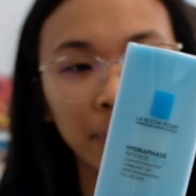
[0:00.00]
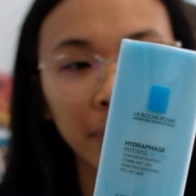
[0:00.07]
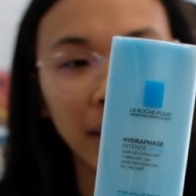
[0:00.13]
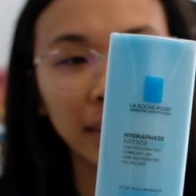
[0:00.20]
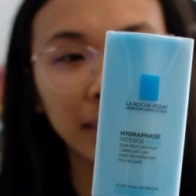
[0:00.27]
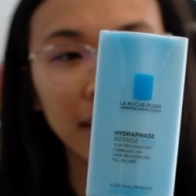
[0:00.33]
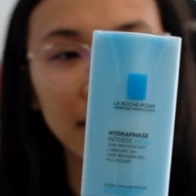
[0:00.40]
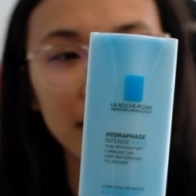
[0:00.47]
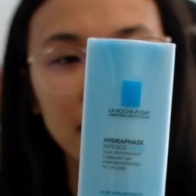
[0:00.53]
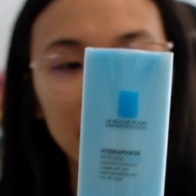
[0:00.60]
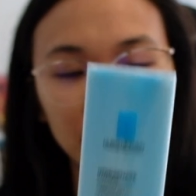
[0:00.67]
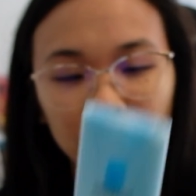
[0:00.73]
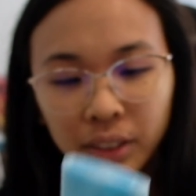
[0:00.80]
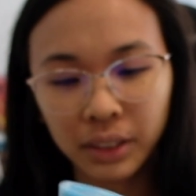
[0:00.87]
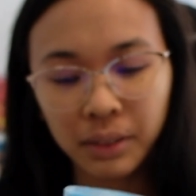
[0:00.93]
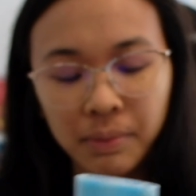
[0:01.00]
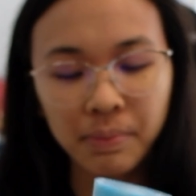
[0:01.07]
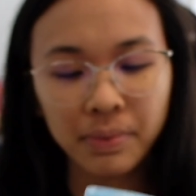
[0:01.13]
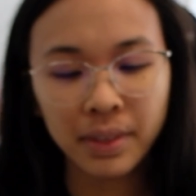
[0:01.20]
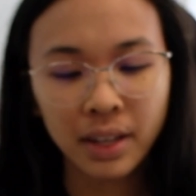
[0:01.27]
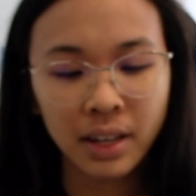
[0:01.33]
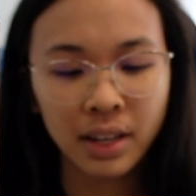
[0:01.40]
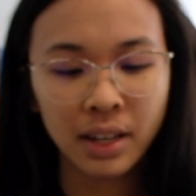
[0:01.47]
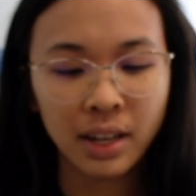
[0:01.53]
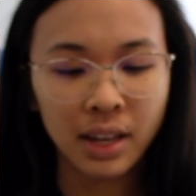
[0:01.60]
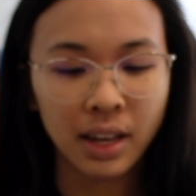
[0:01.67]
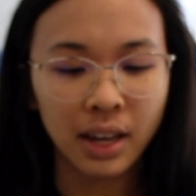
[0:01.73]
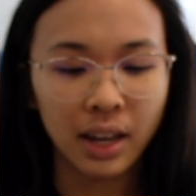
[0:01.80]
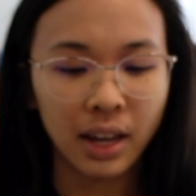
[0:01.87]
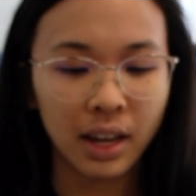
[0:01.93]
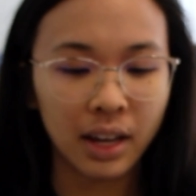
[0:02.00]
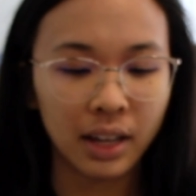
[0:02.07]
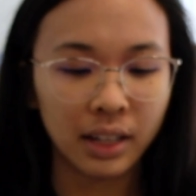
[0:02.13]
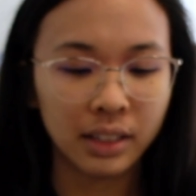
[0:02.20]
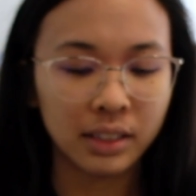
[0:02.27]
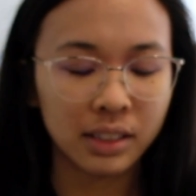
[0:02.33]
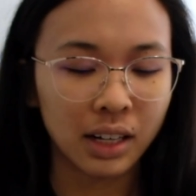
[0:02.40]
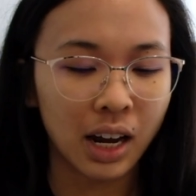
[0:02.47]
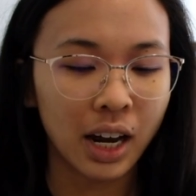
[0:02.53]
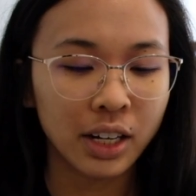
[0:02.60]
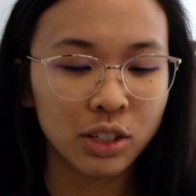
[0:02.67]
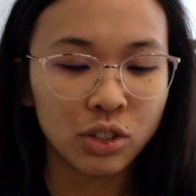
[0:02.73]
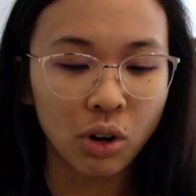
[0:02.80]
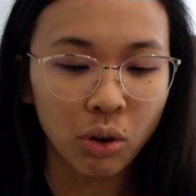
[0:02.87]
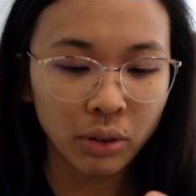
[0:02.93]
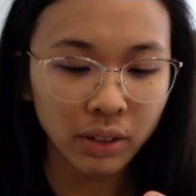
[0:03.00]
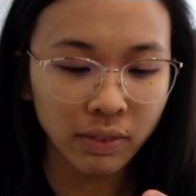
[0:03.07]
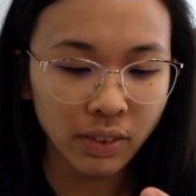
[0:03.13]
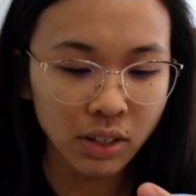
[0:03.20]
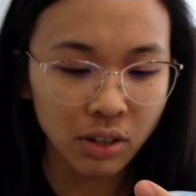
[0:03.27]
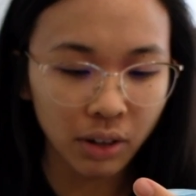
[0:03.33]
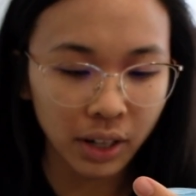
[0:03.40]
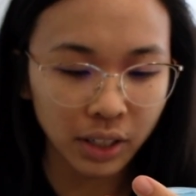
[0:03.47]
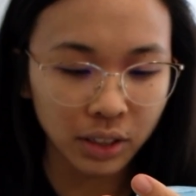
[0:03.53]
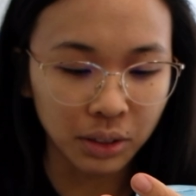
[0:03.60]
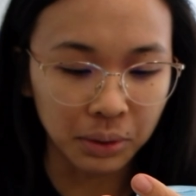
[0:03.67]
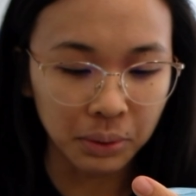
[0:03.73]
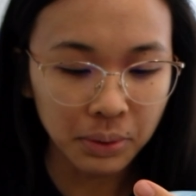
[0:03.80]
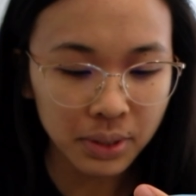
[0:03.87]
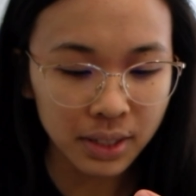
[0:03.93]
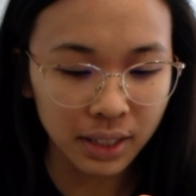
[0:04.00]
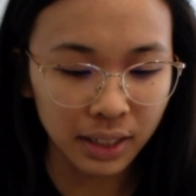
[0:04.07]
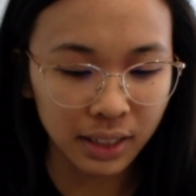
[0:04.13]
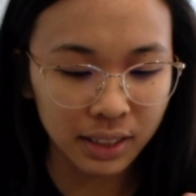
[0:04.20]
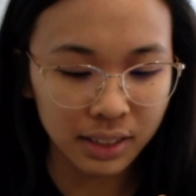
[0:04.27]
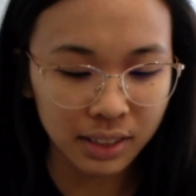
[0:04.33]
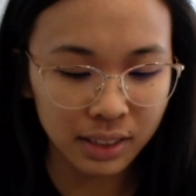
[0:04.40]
I think, serum, and I don't even know how to use this.